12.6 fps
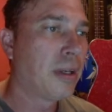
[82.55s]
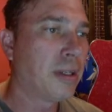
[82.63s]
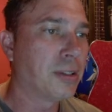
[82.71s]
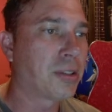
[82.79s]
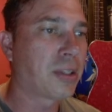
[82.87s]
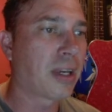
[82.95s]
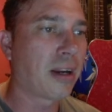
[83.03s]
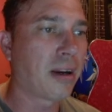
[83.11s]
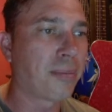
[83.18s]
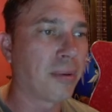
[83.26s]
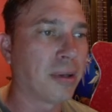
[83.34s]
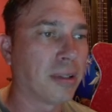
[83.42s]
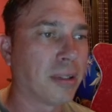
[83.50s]
is set
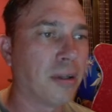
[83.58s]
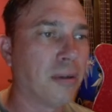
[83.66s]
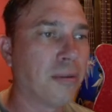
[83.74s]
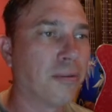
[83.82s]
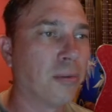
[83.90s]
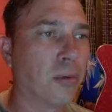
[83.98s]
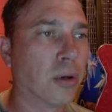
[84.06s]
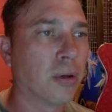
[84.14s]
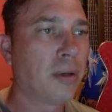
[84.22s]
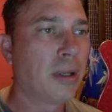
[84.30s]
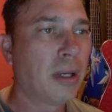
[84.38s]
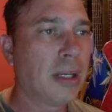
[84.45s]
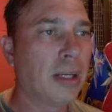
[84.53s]
up on Q4.